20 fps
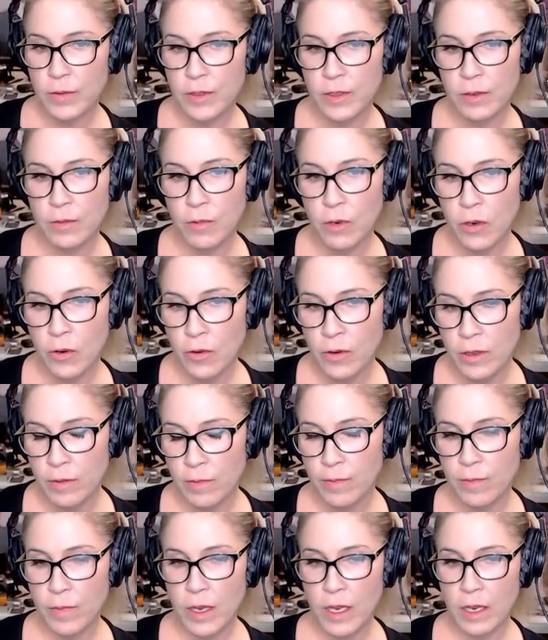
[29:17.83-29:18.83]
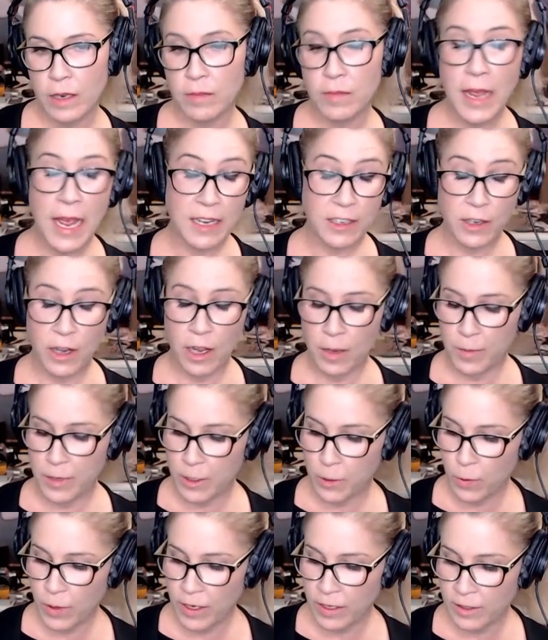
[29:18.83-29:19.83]
used to work with me and, and Tom
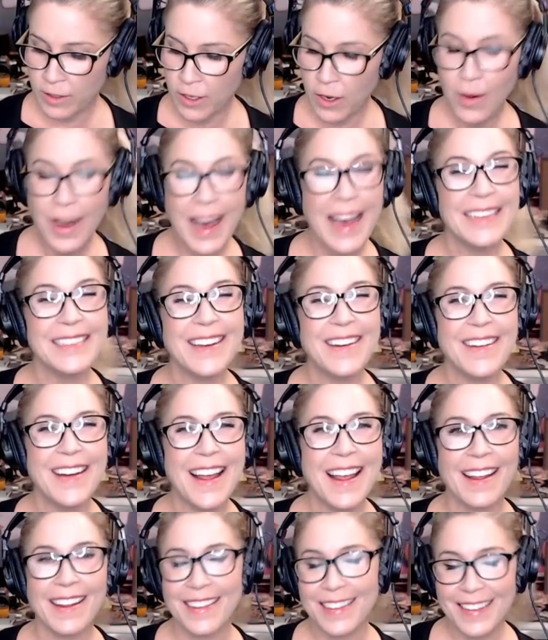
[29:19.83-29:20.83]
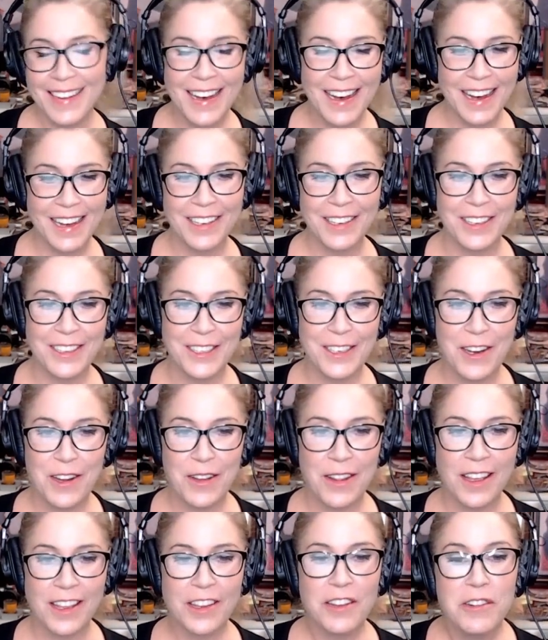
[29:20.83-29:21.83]
at TWiT. So hi, Tony. Uh, good to
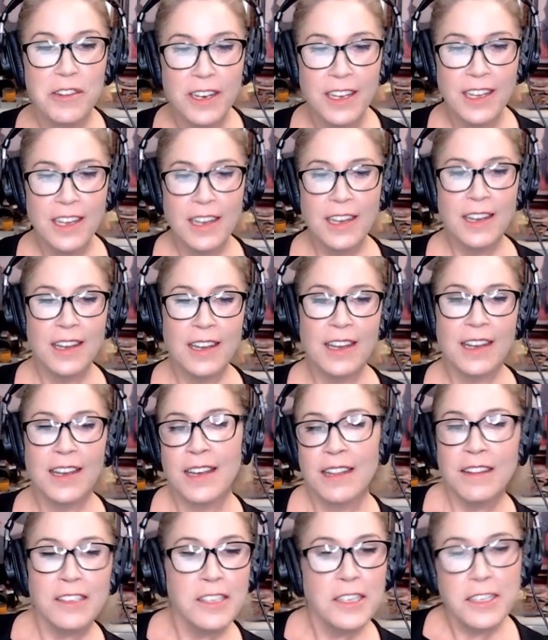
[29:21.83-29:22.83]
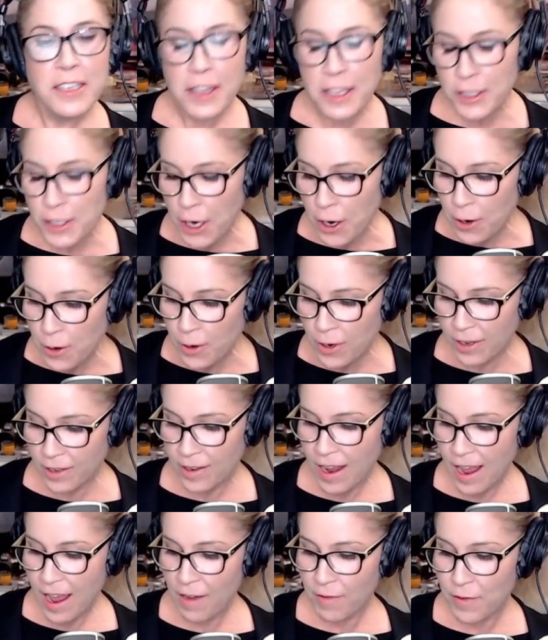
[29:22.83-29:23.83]
know that you're listen to the show
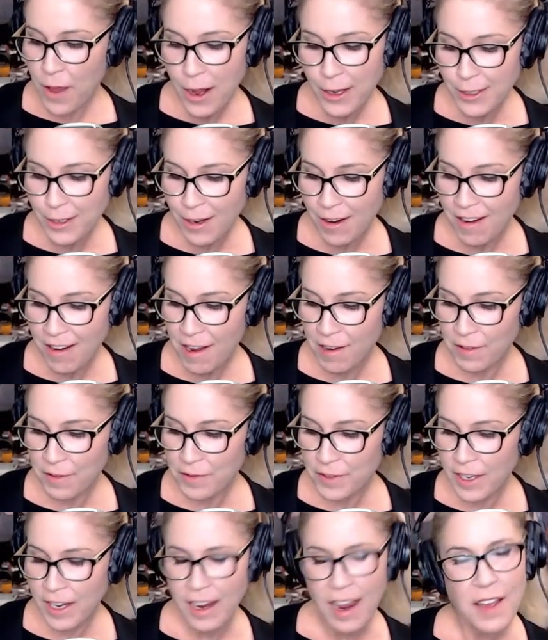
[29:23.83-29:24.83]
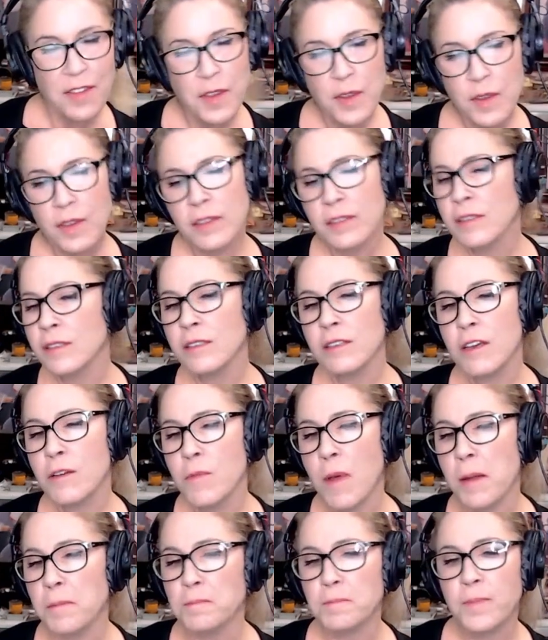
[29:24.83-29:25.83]
and have thoughts on NFT. I think this is a
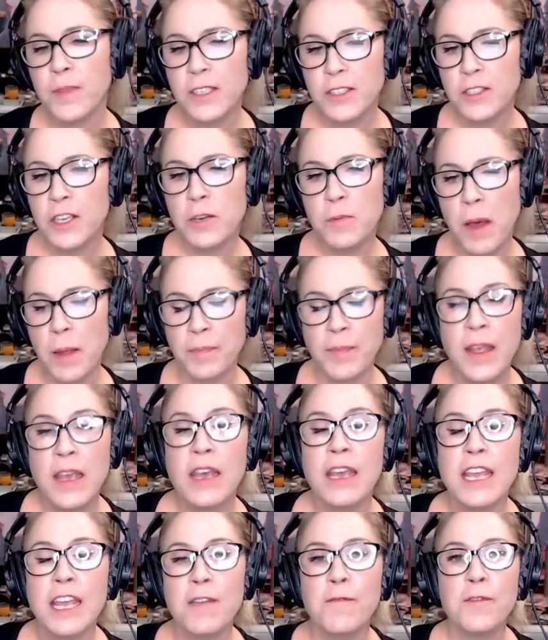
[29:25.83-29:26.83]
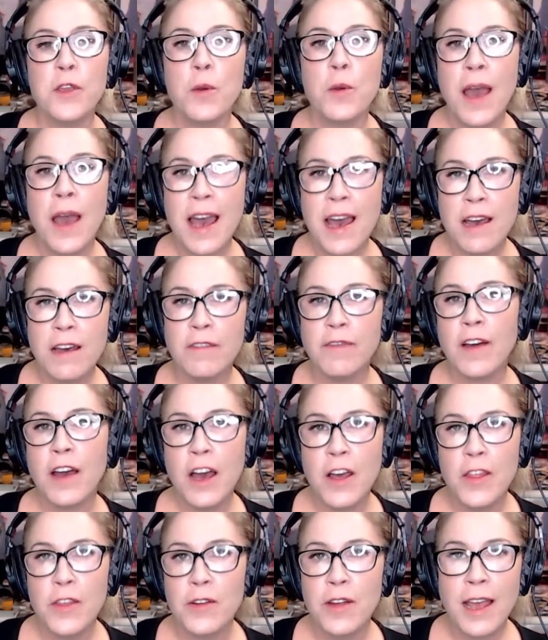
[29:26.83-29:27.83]
good one. It's a good one. If you have
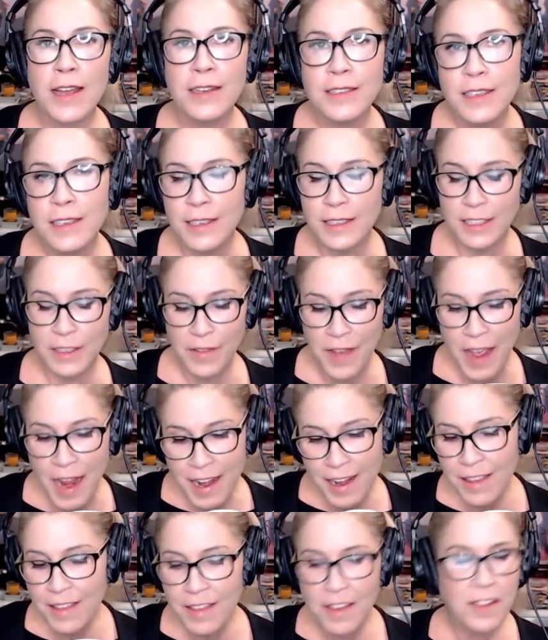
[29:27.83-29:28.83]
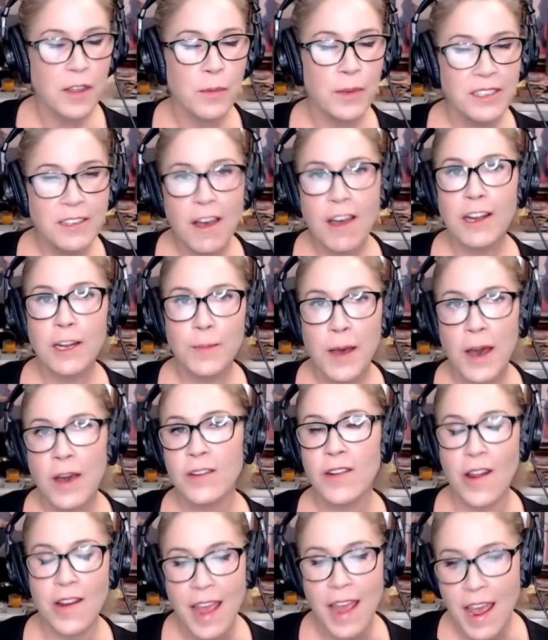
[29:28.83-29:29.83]
other ideas of anything that we talk
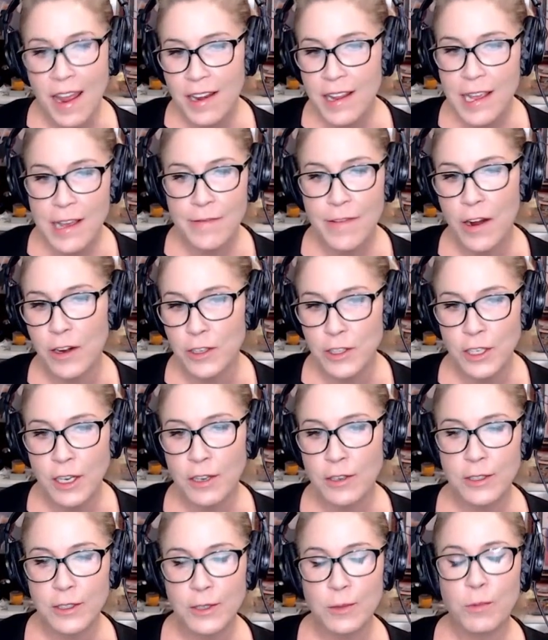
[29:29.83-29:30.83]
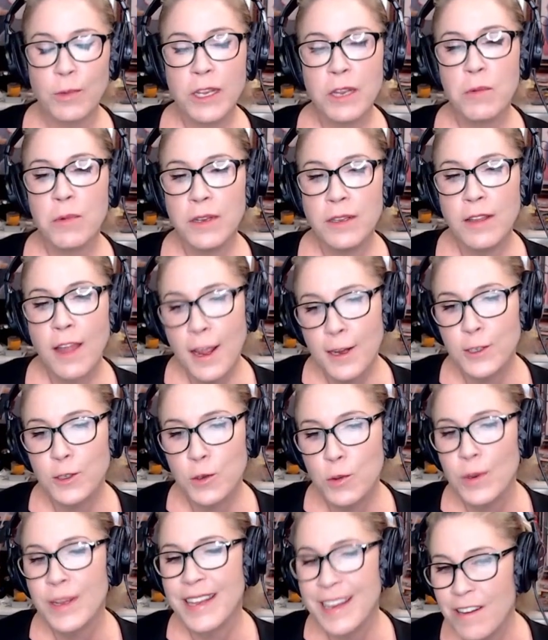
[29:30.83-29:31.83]
about on any of our shows, we would like
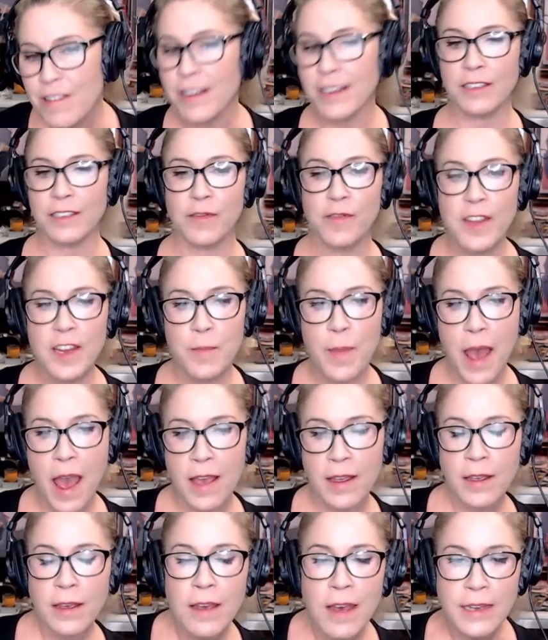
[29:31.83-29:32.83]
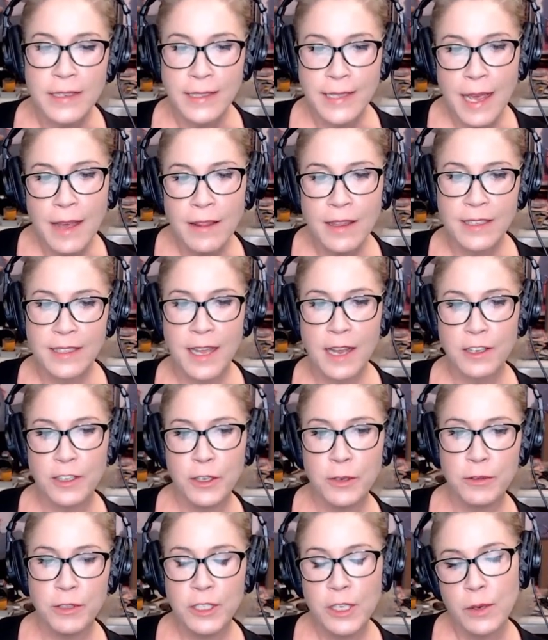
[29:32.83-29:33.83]
to hear it. Feedback at
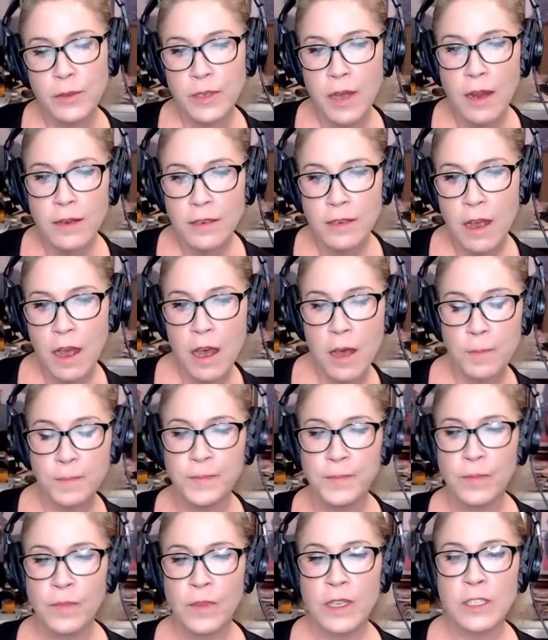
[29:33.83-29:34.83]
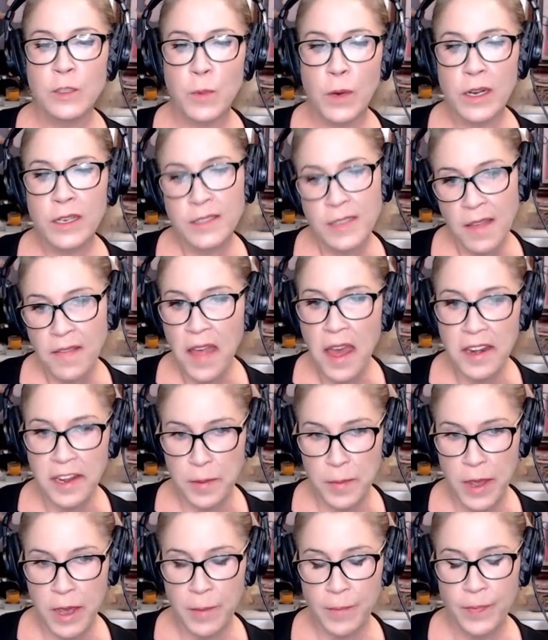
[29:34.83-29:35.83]
dailytechnewsshow.com is where to send that
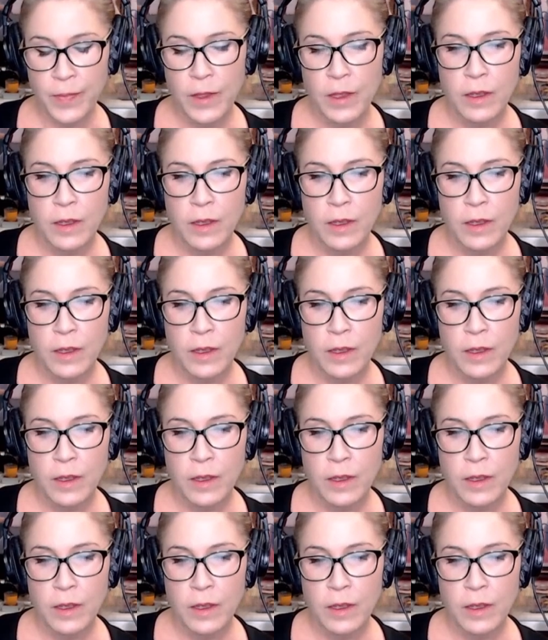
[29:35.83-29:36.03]
email.